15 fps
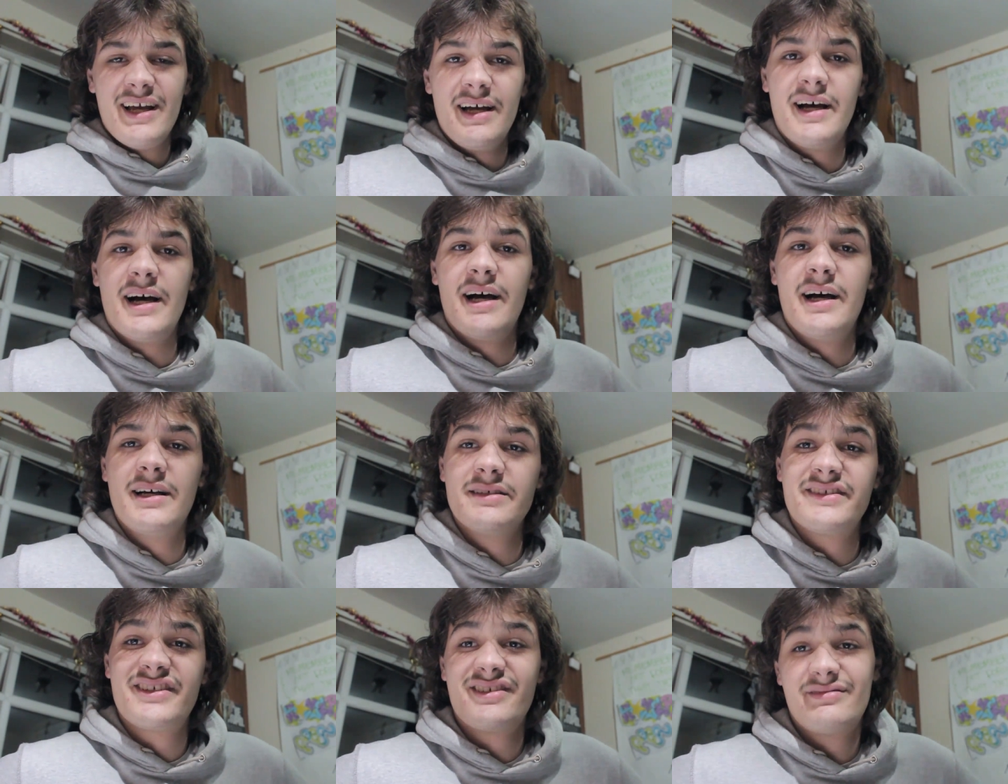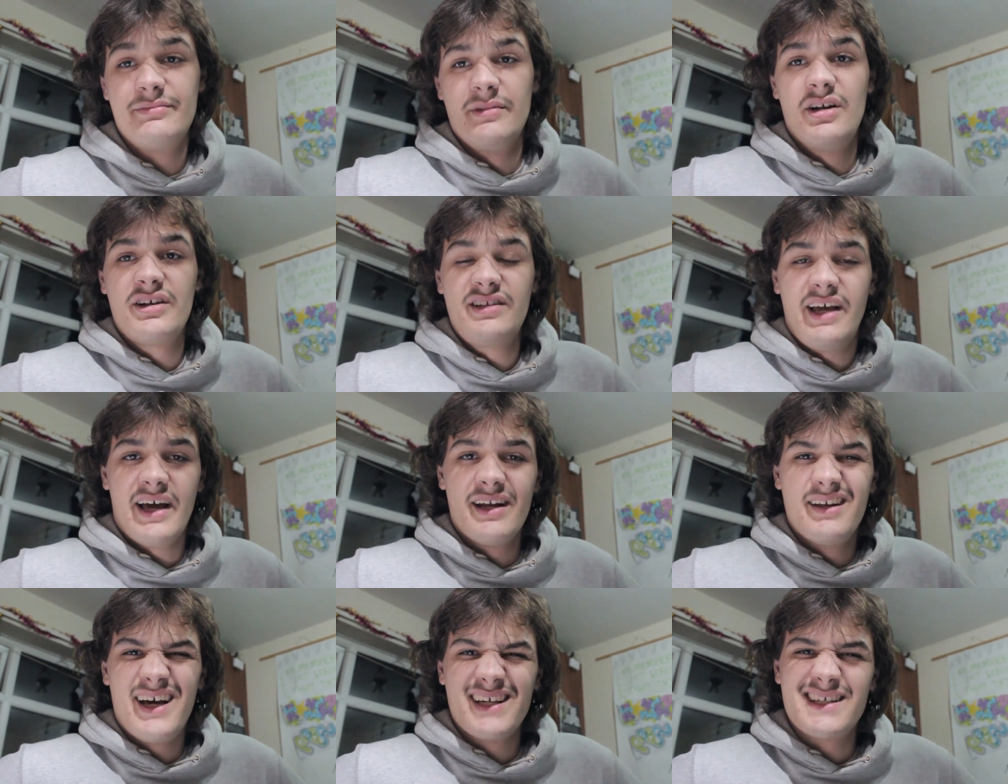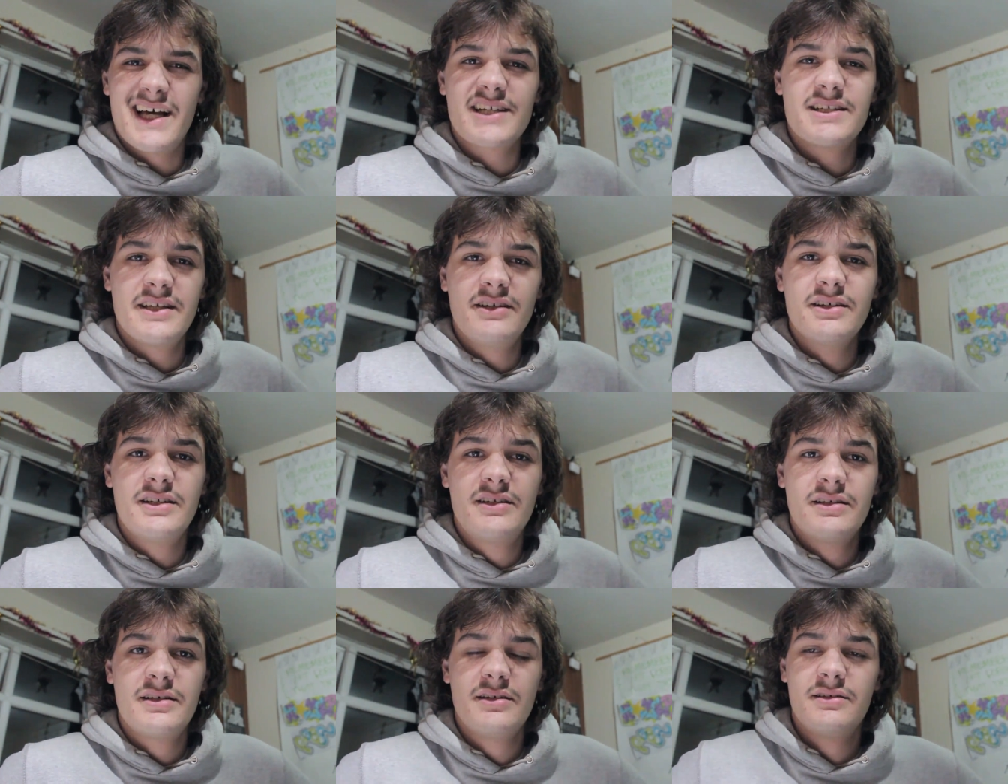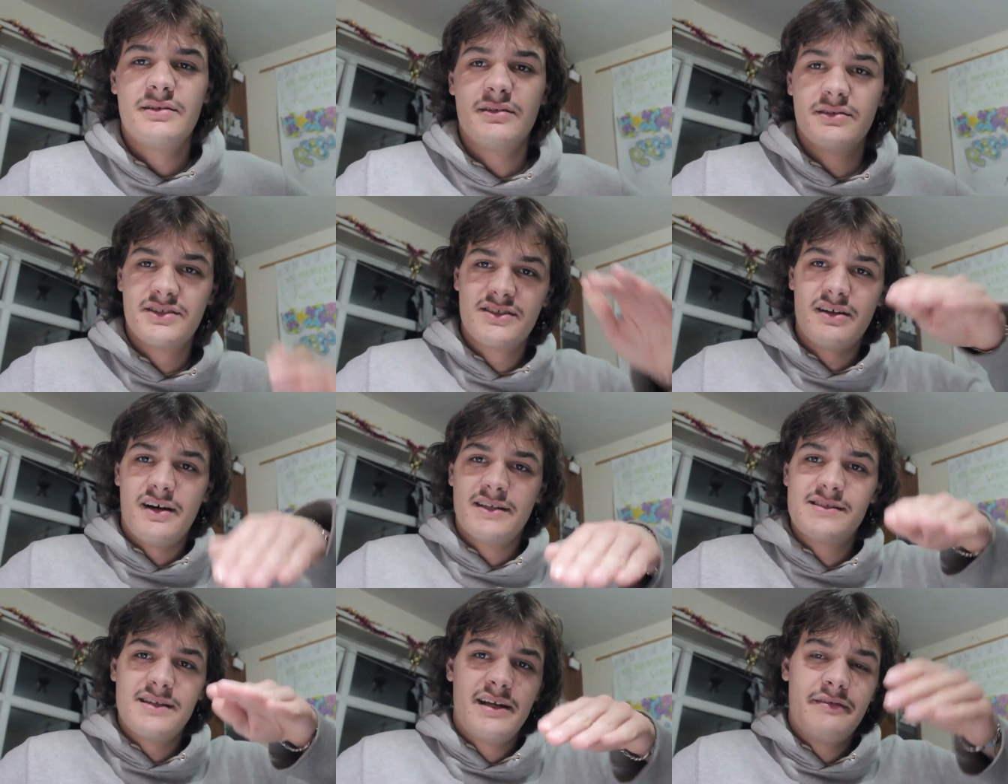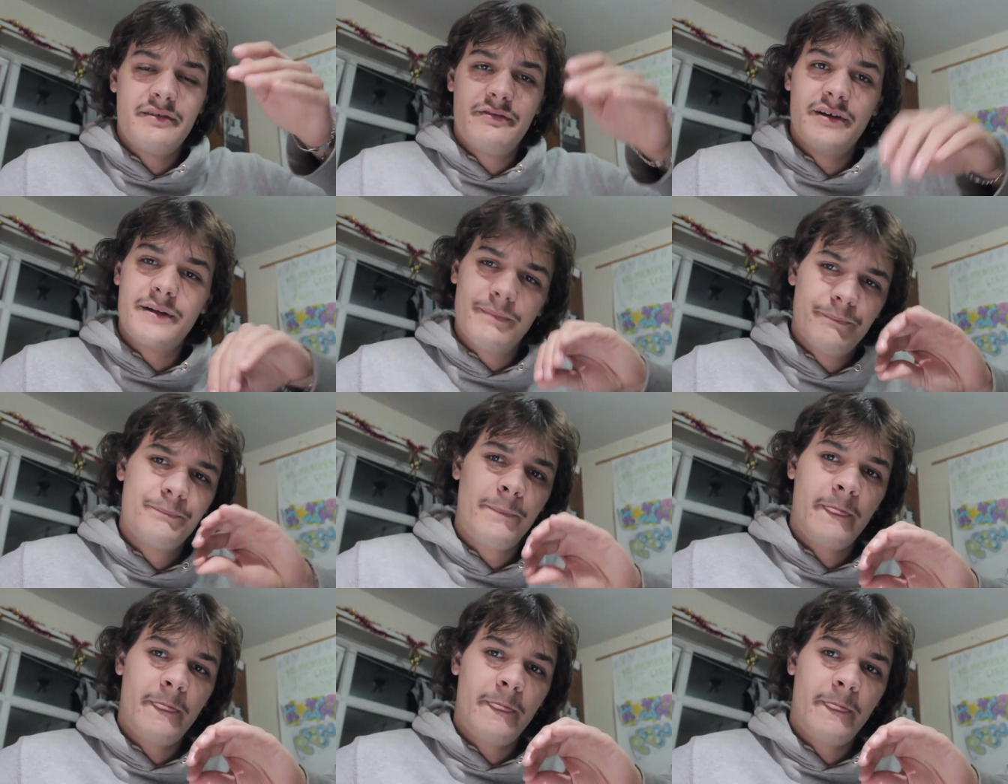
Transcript: Uh, it's looked kind of nice actually, good stance and everything.